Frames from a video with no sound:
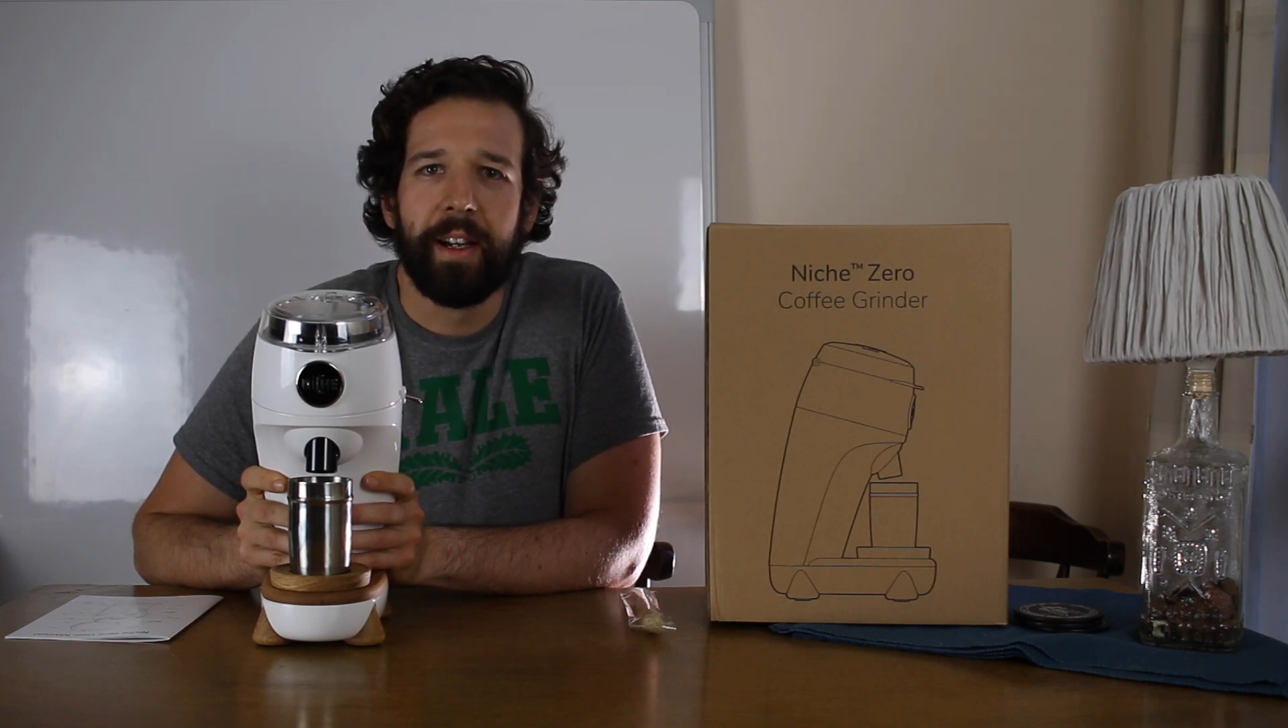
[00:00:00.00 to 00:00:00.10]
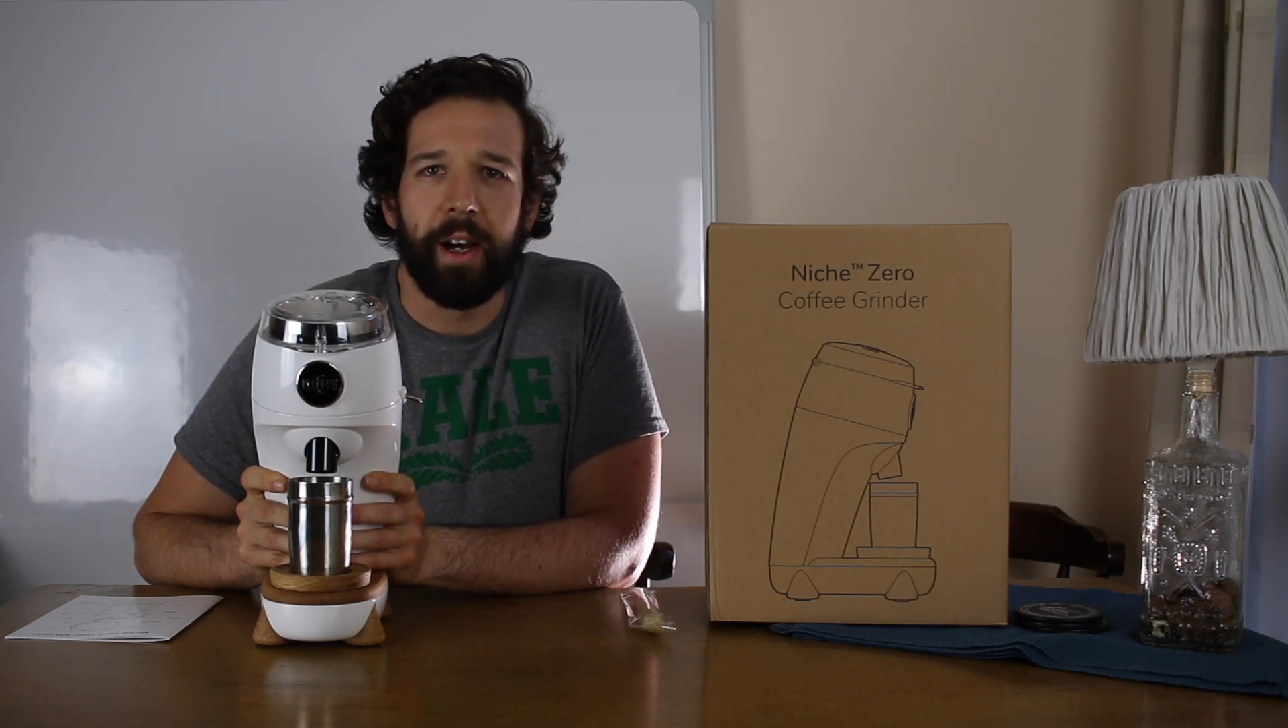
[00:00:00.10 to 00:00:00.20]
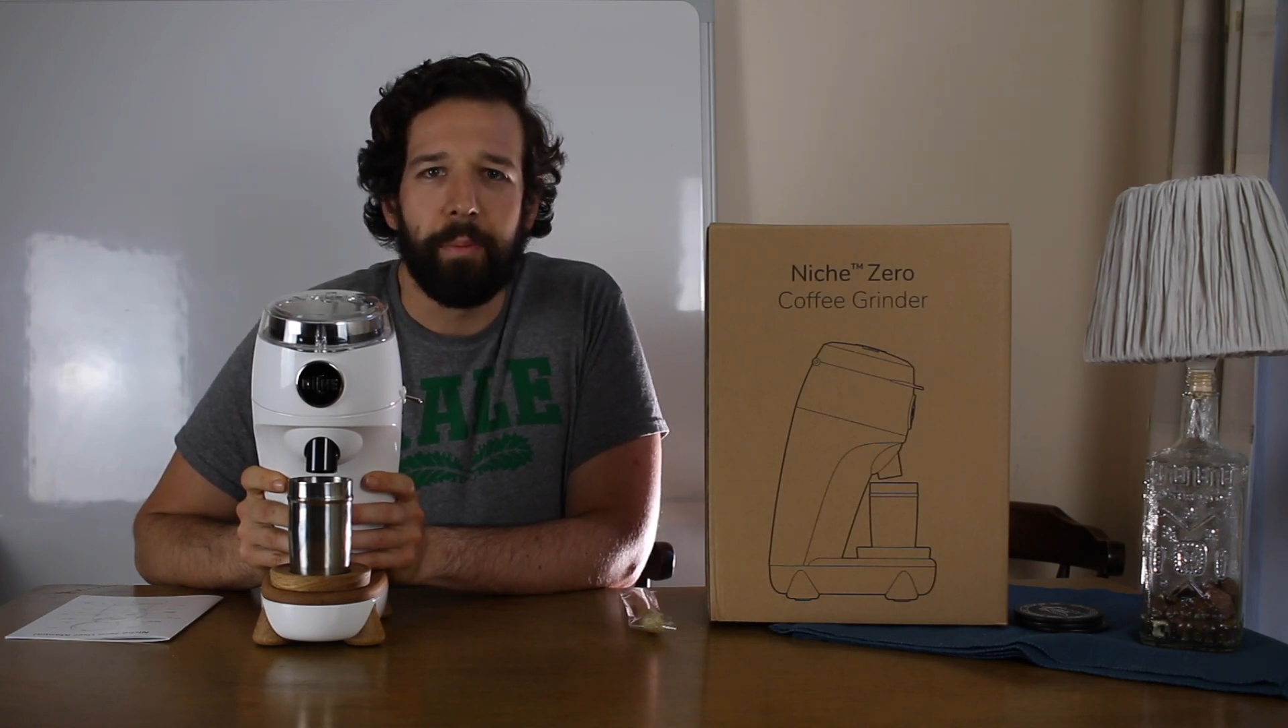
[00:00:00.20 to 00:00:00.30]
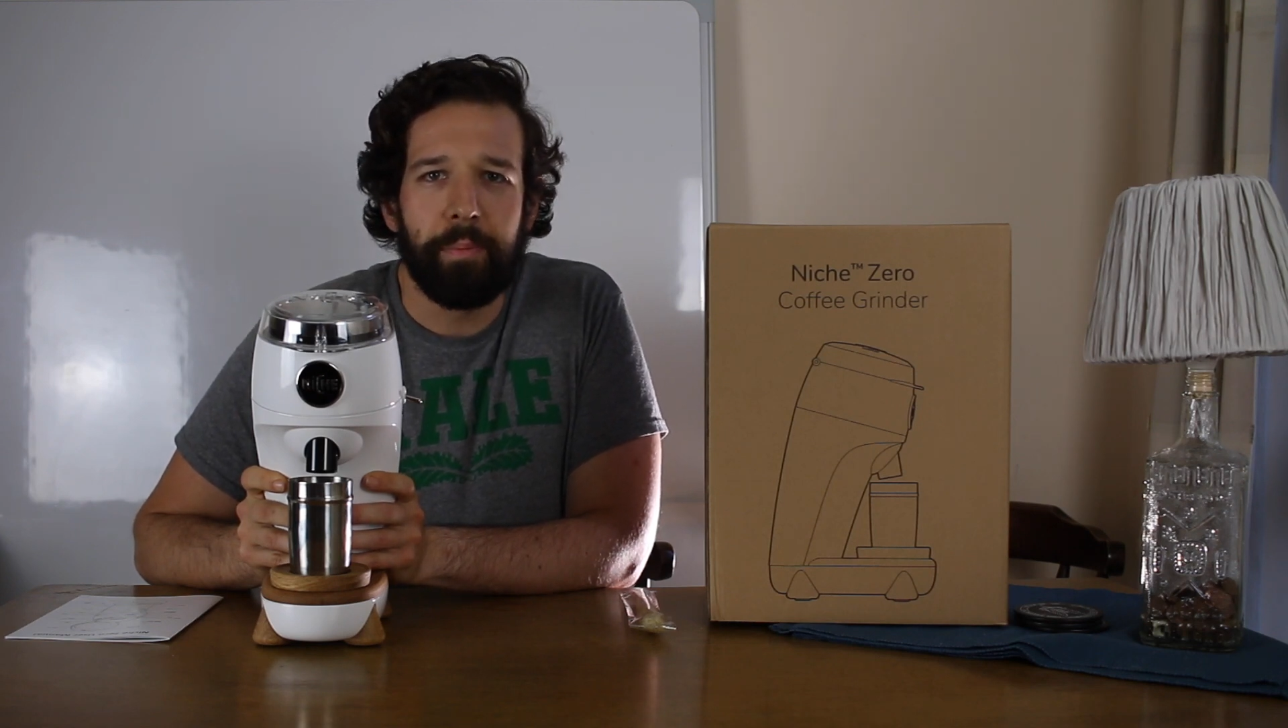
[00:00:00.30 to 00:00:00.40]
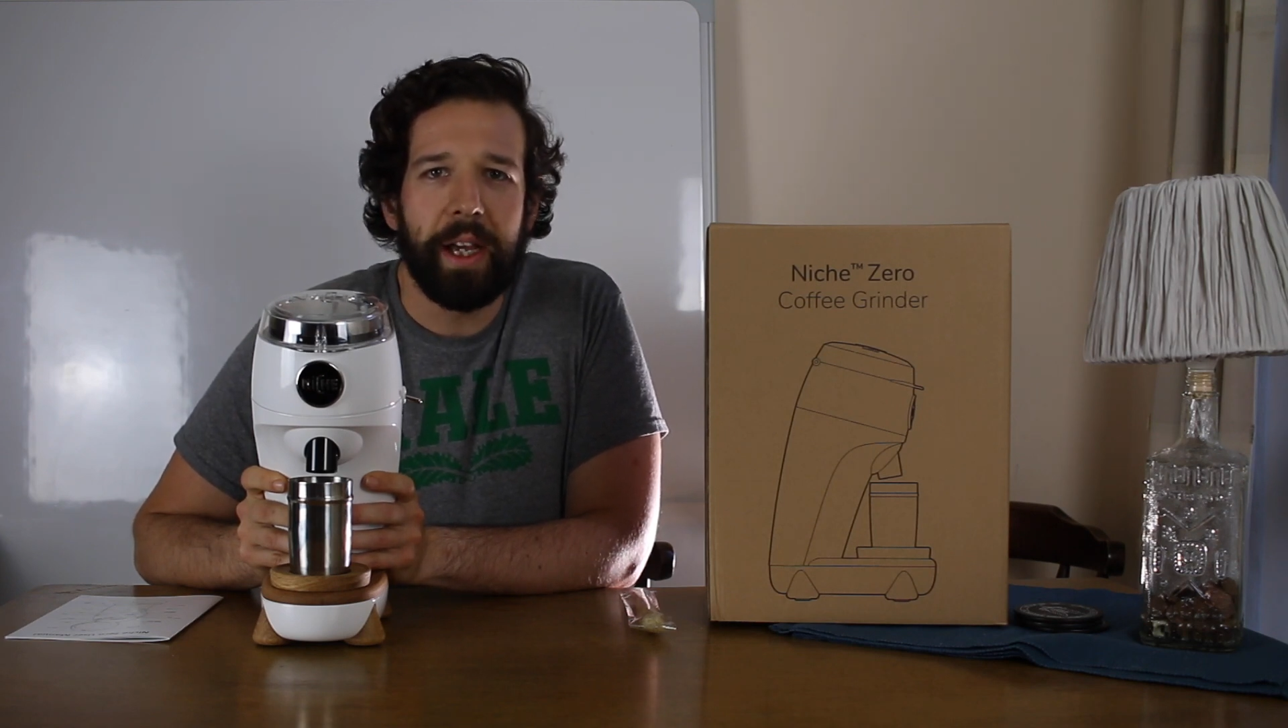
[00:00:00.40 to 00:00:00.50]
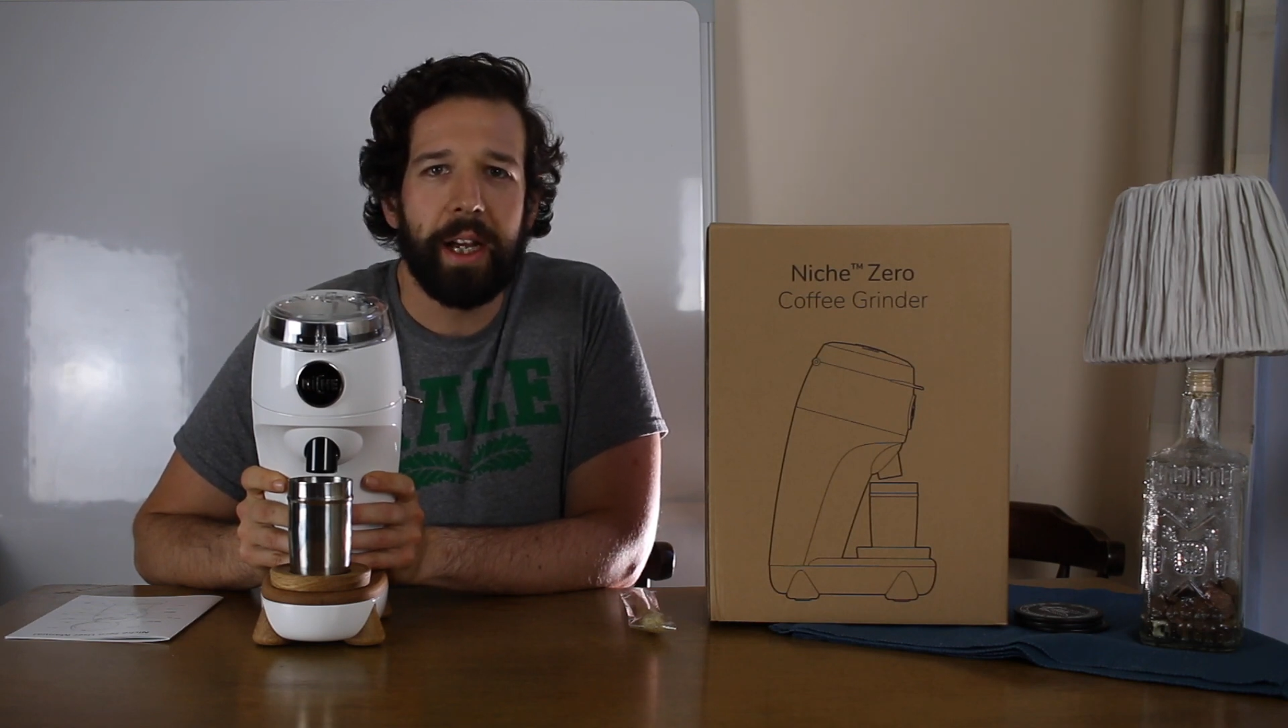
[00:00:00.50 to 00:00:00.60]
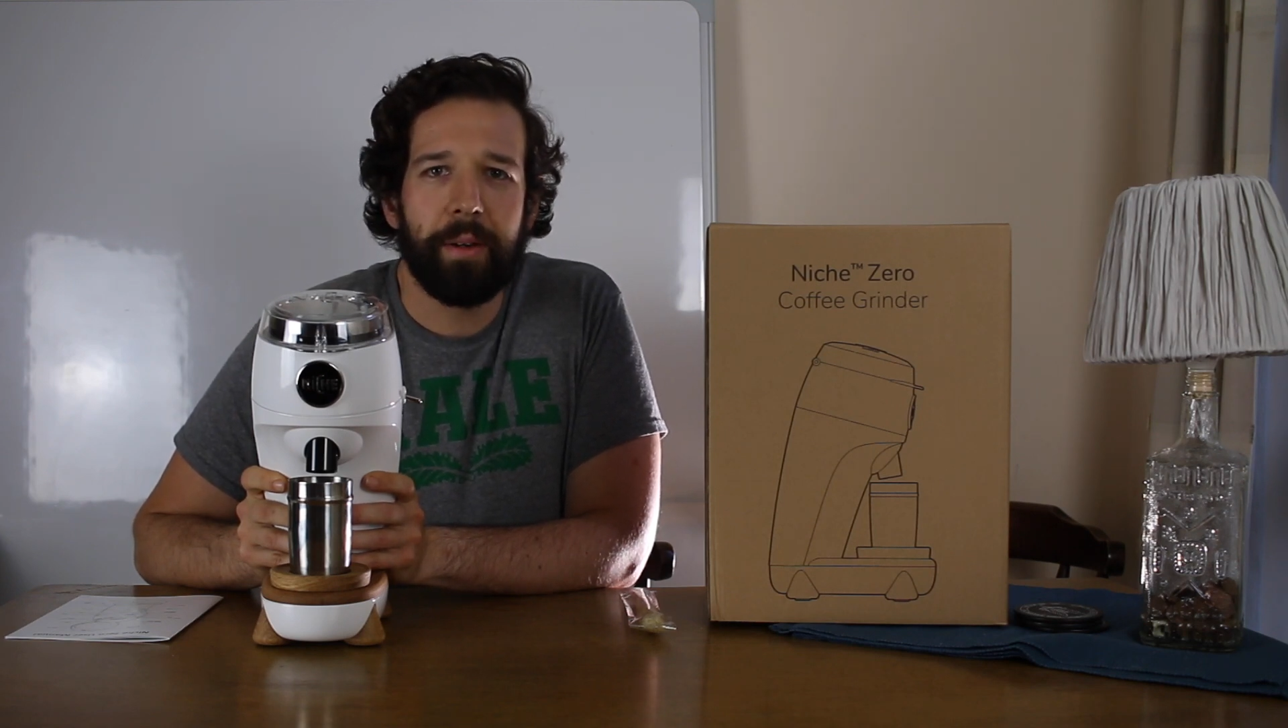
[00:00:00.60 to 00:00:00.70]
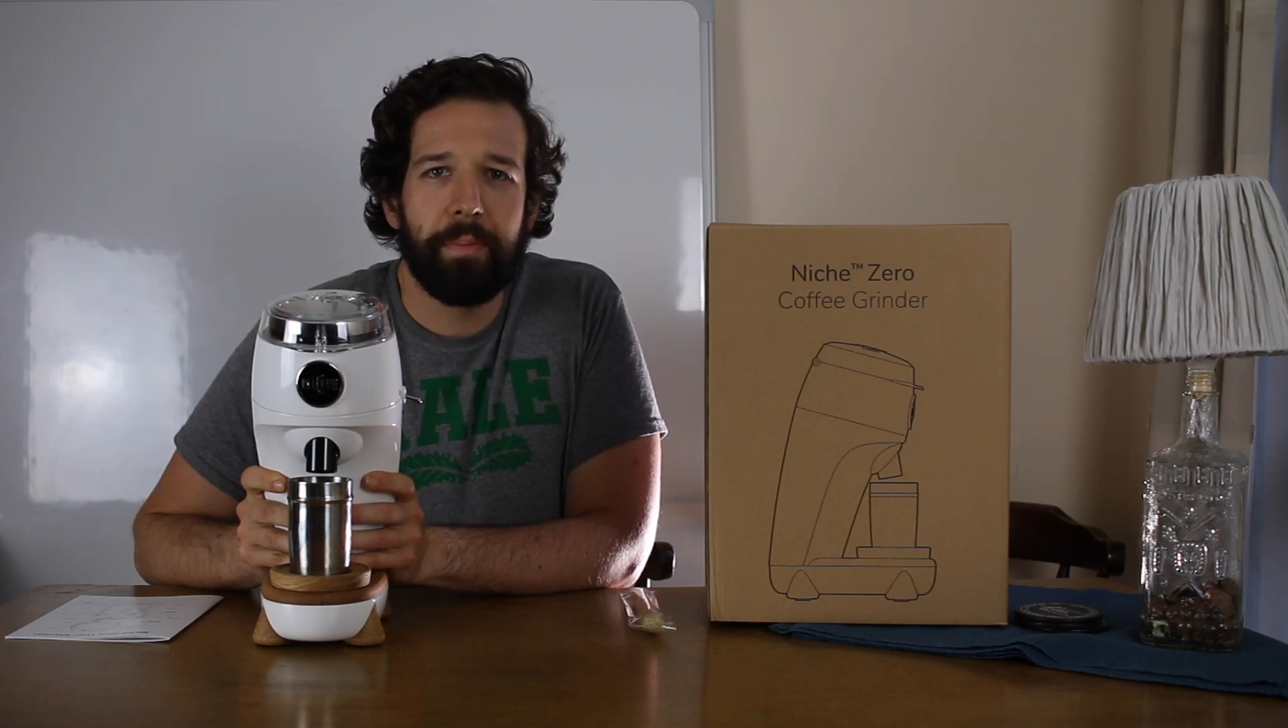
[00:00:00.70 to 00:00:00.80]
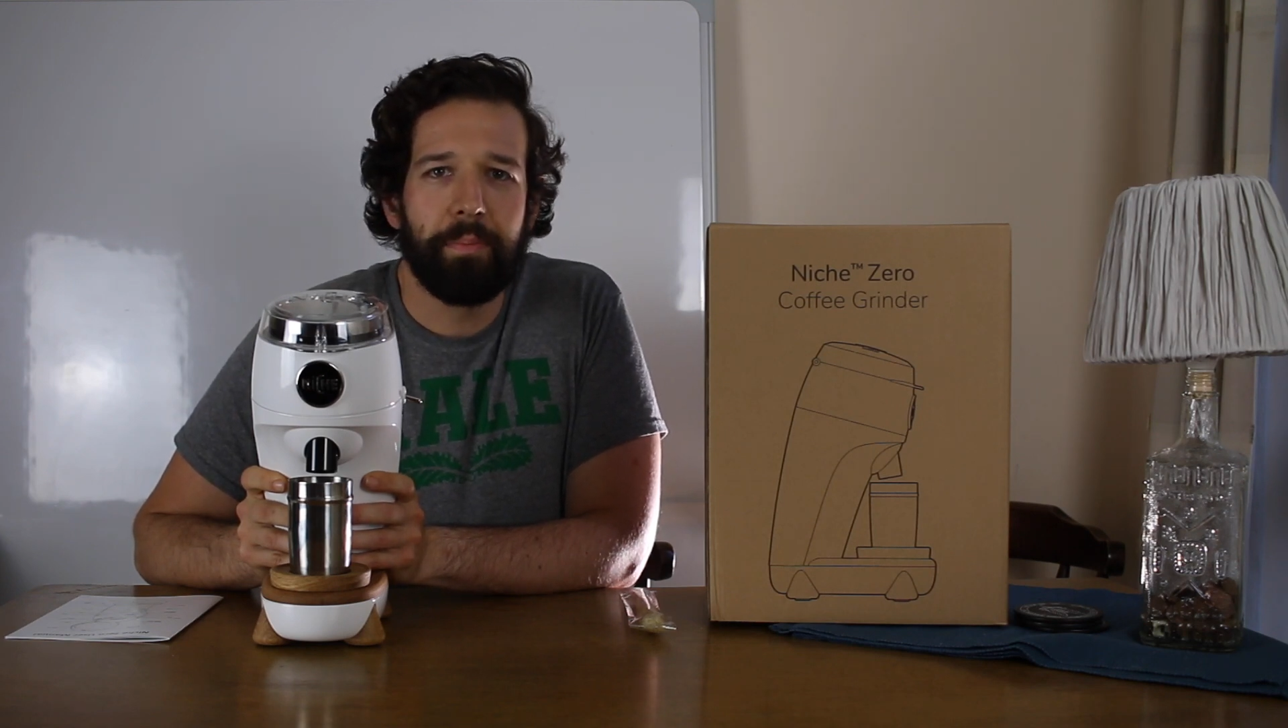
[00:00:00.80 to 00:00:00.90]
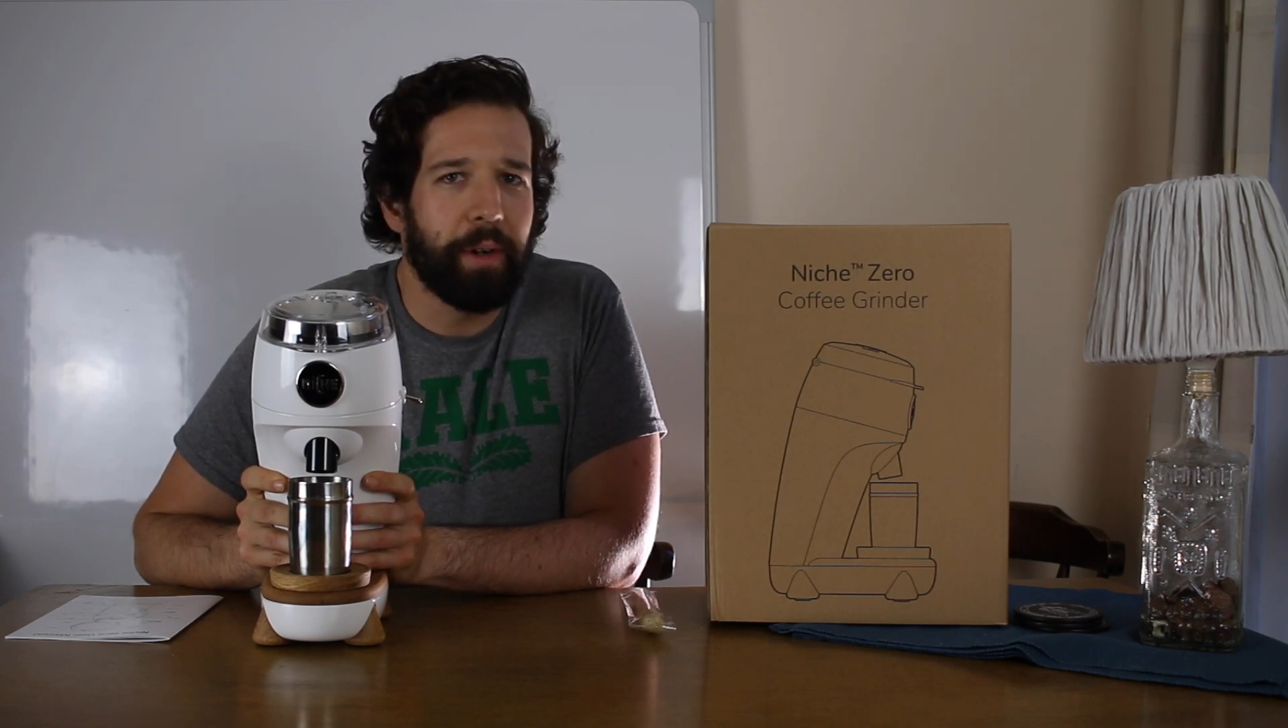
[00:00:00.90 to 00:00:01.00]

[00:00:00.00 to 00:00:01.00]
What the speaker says: a big